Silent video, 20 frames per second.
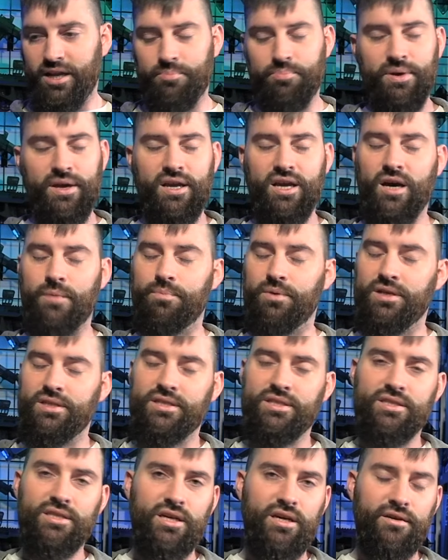to pick up on
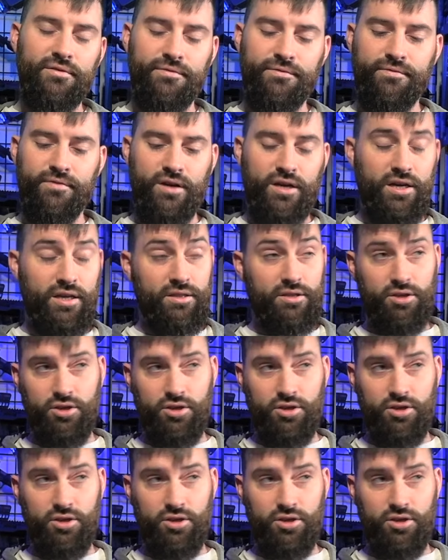stuff, uh,